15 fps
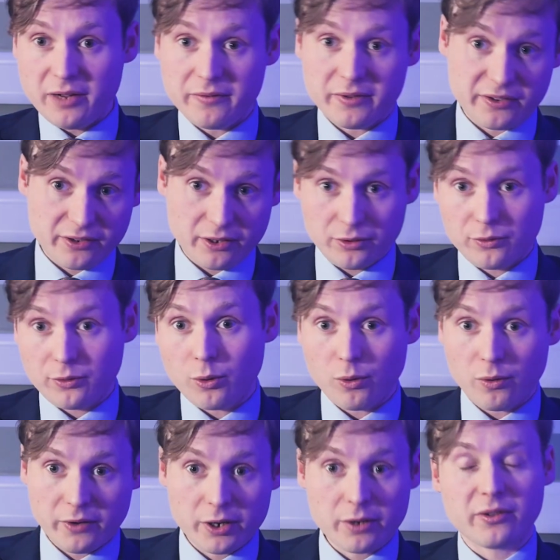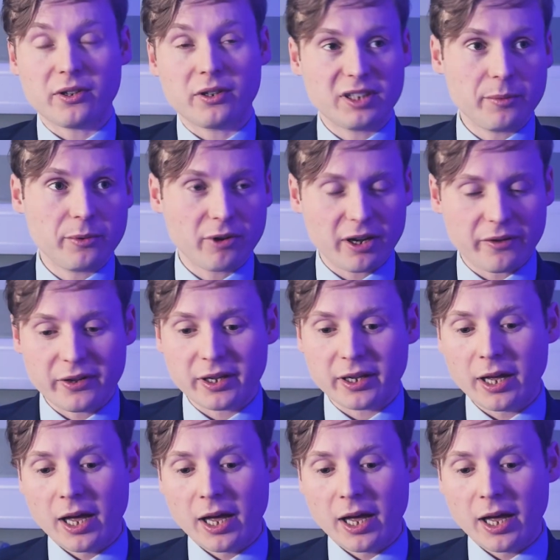It's our core vote, it's our demographic,